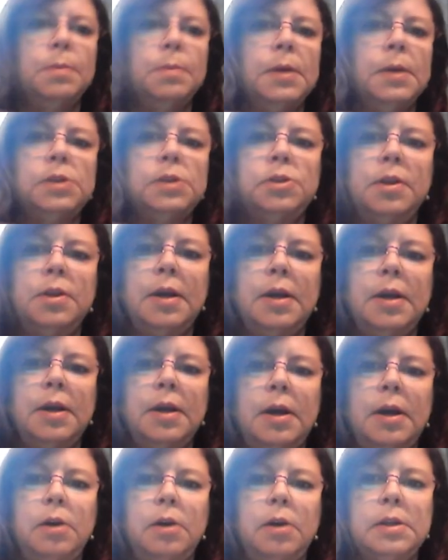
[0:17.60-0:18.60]
We measure
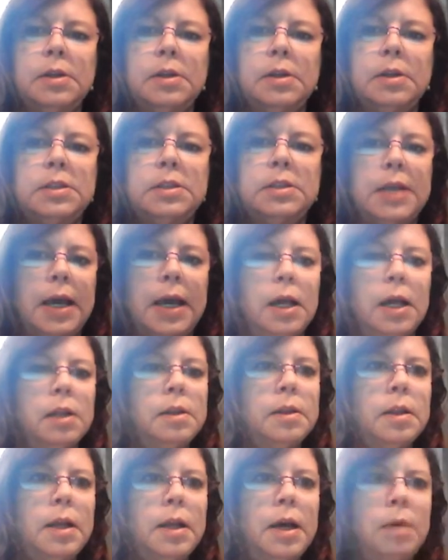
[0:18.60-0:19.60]
that on a scale in the
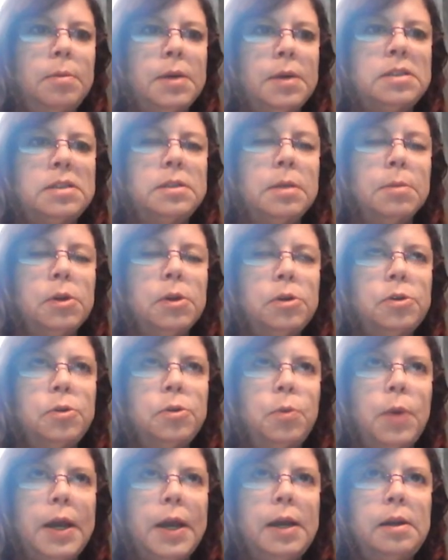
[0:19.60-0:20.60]
lab. It's
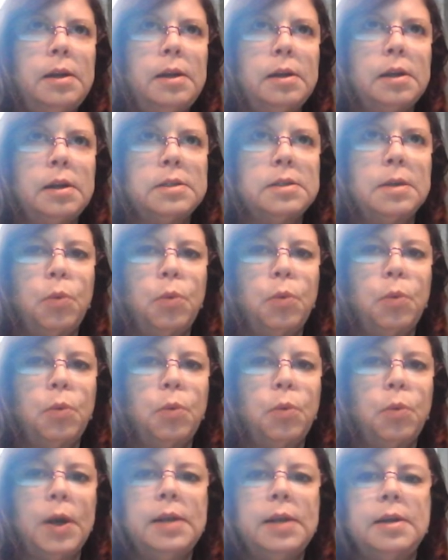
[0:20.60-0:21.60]
similar to weight,
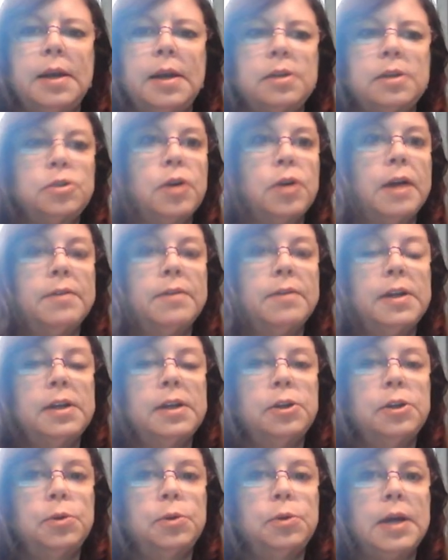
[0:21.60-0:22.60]
except weight takes gravity
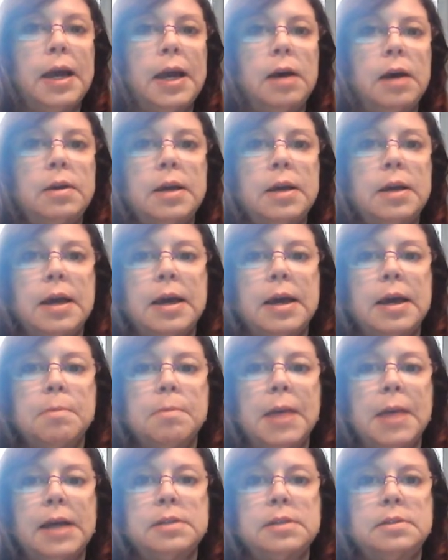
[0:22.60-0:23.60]
into account and
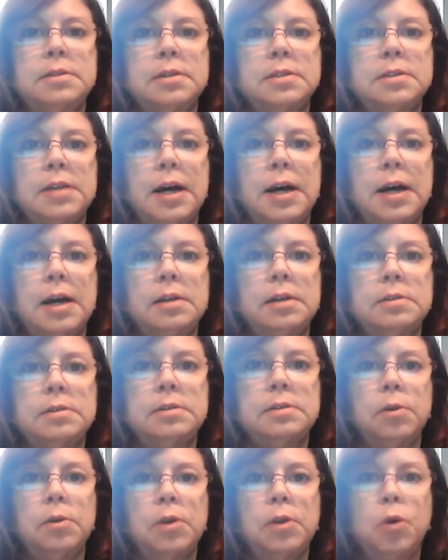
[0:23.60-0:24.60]
mass does not.
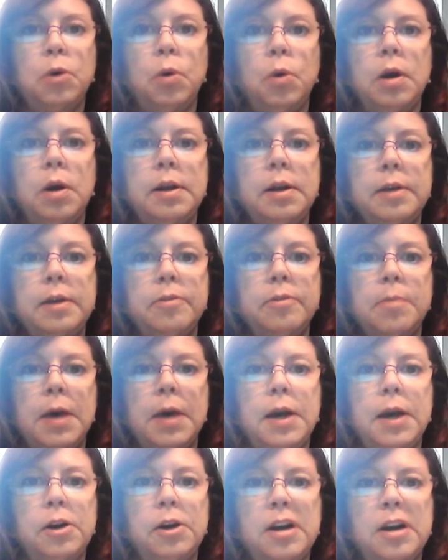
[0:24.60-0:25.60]
So the quantity of
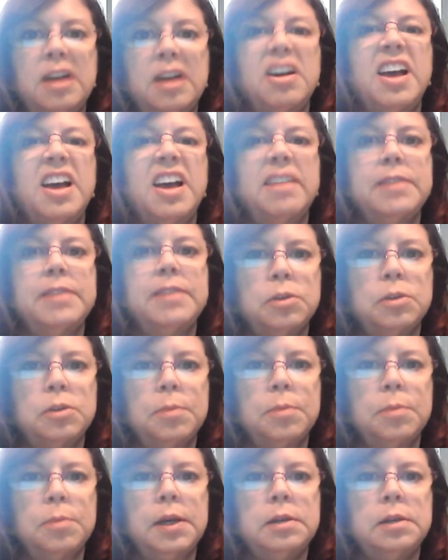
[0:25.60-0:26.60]
matter, how heavy
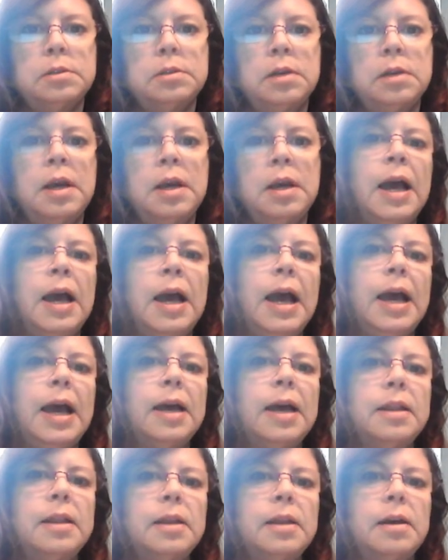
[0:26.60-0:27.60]
something is,
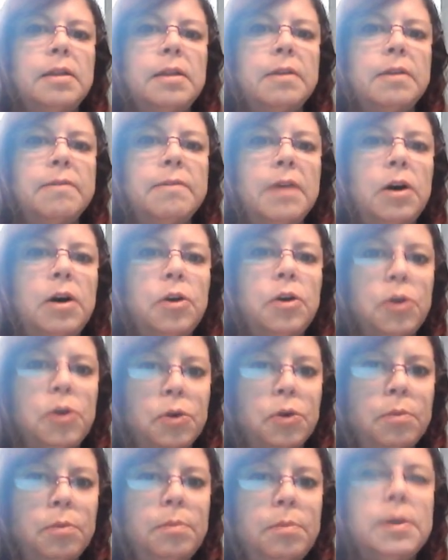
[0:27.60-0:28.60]
and the
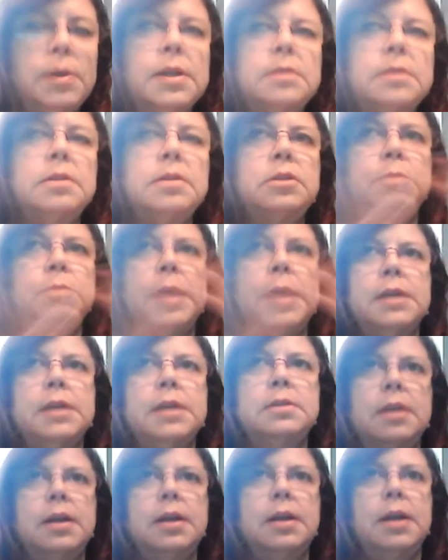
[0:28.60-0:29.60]
volume is the
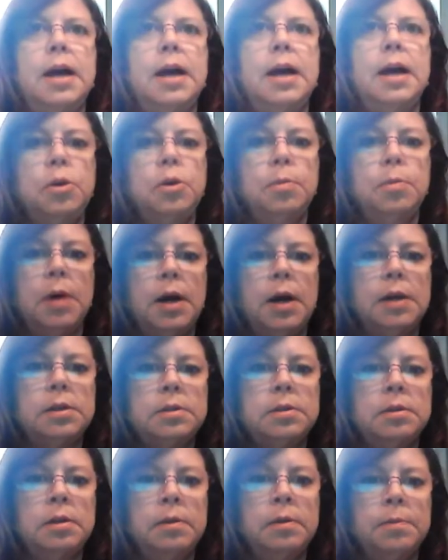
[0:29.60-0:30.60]
space that it
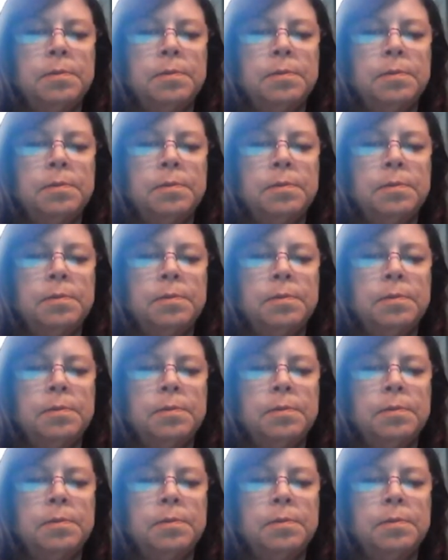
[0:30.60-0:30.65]
occupies.